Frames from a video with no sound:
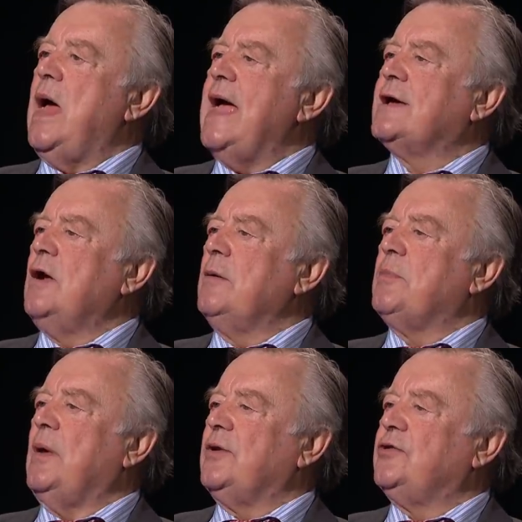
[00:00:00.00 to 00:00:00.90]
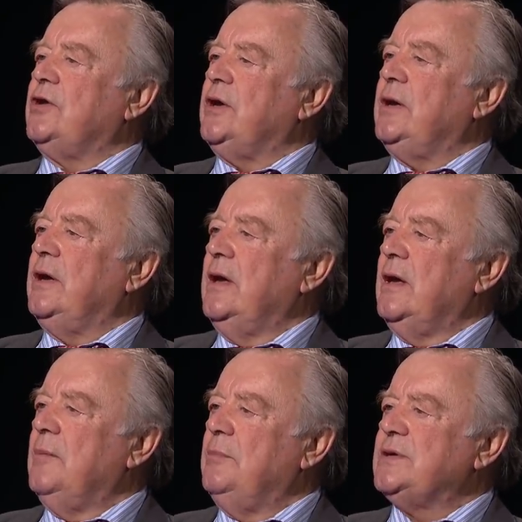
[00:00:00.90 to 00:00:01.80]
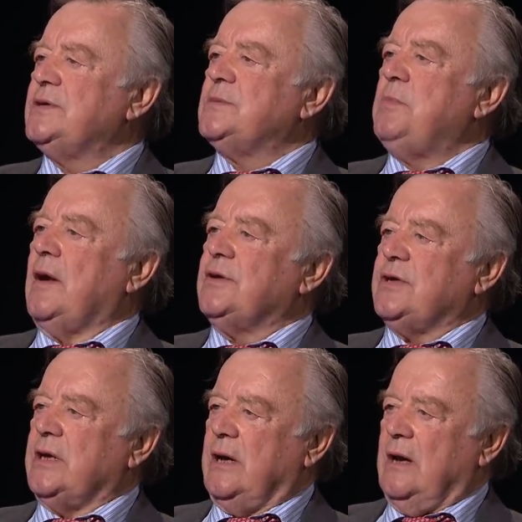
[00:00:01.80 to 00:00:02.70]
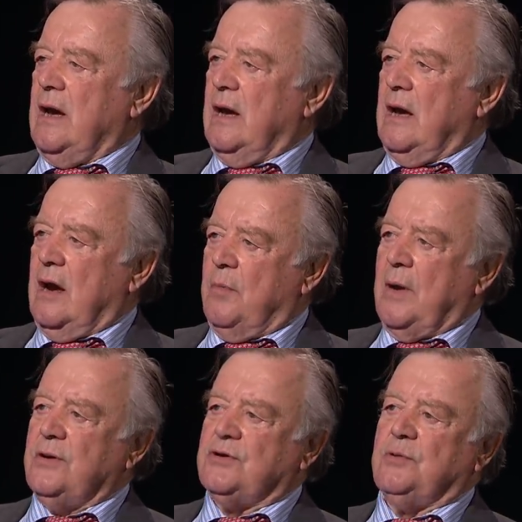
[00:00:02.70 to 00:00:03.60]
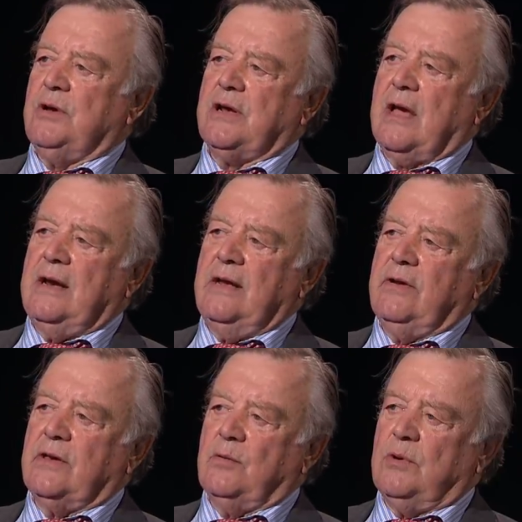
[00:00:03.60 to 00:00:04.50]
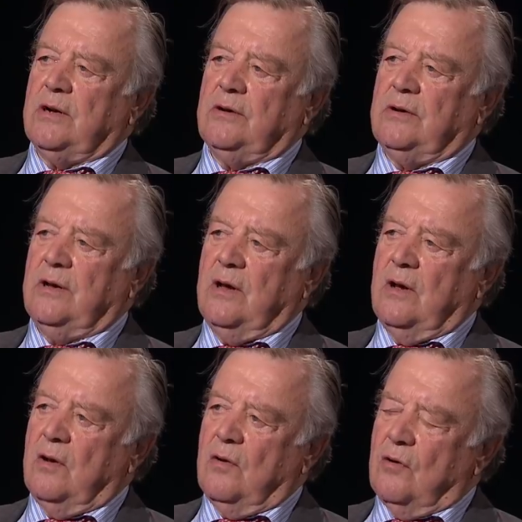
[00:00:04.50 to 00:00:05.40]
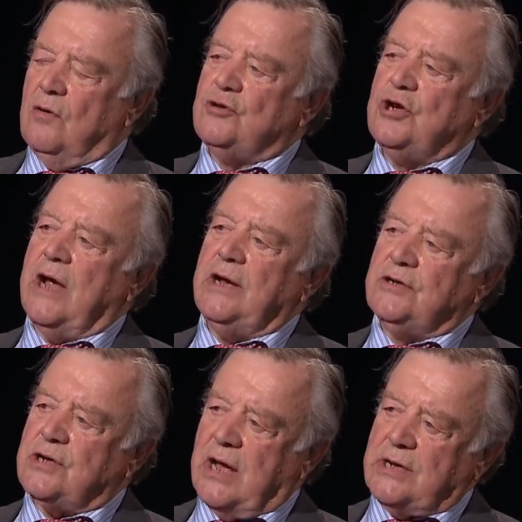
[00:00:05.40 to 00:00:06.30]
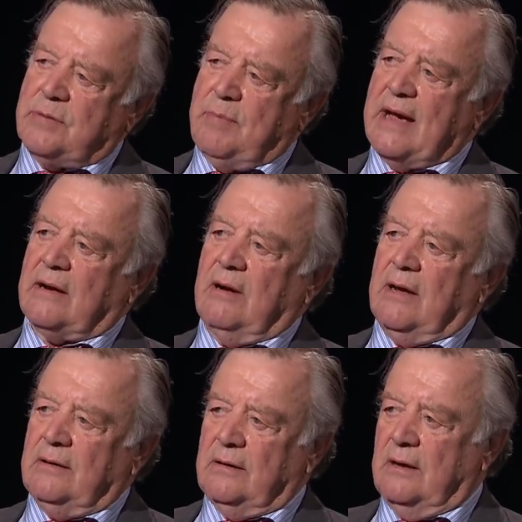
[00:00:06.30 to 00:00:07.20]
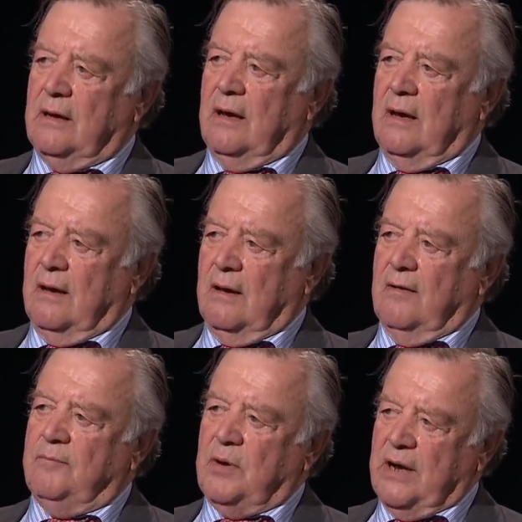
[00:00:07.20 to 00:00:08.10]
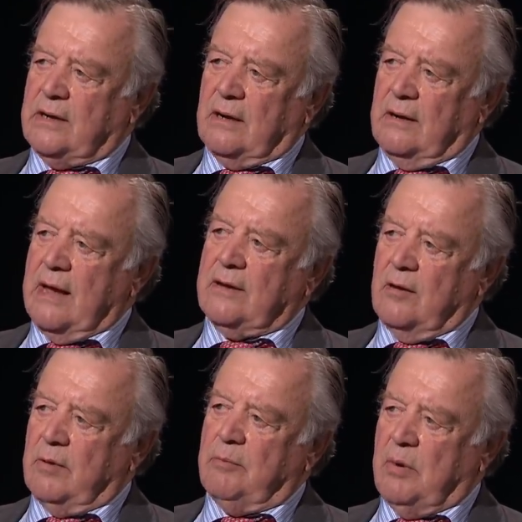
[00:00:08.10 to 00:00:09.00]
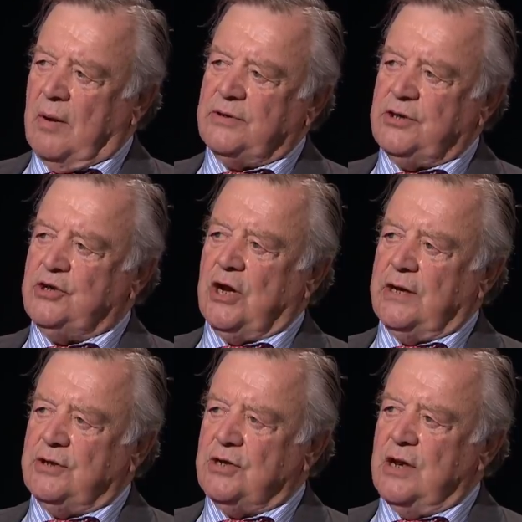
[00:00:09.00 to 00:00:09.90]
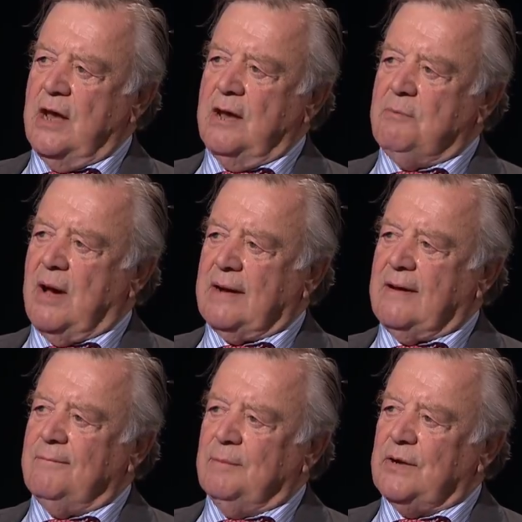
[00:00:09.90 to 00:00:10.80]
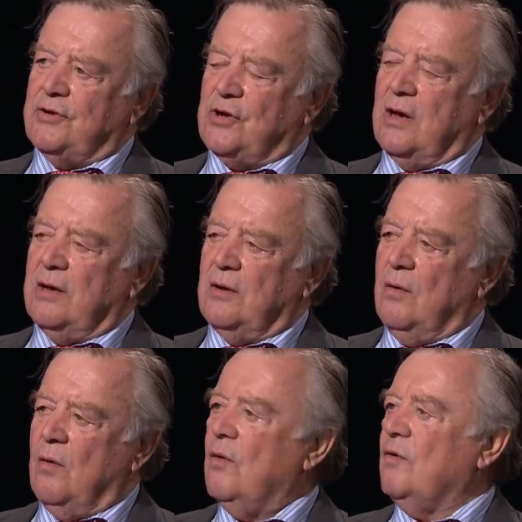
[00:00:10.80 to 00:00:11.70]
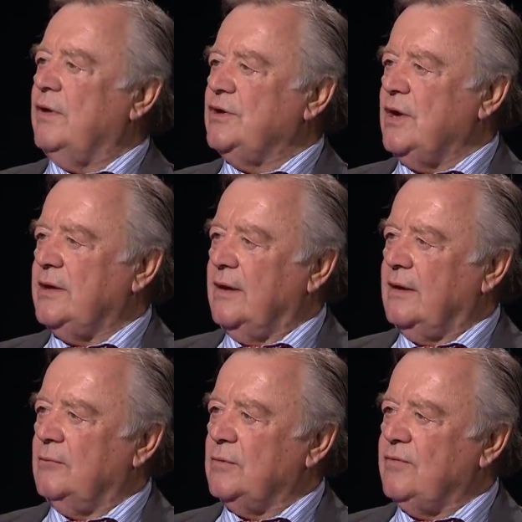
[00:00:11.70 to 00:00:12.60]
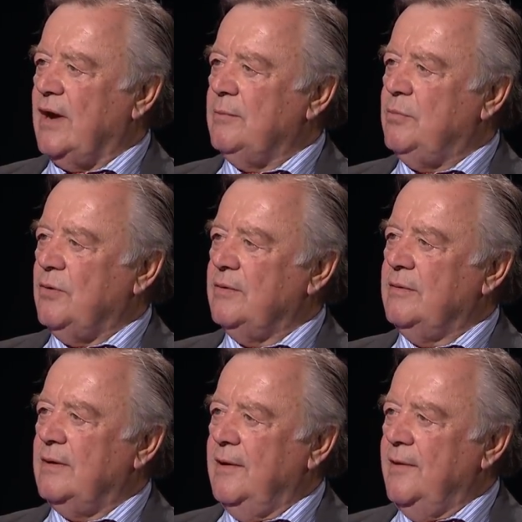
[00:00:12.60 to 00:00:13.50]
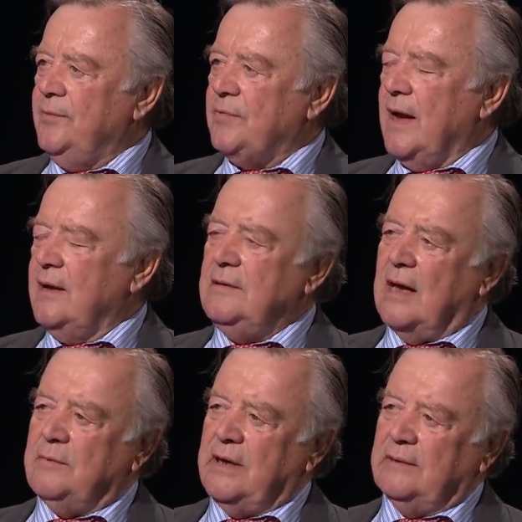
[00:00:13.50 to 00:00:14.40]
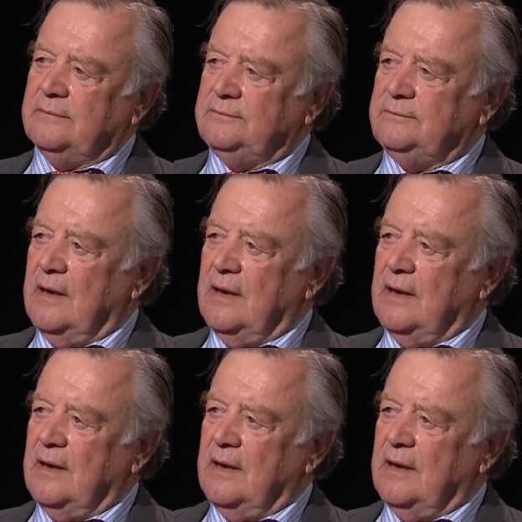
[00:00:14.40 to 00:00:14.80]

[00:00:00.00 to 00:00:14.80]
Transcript: economic policy, business policy, our approach to earning our living in the world, all changed against a background of political and economic policy change by governments, all of which I think was very important. No, I mean,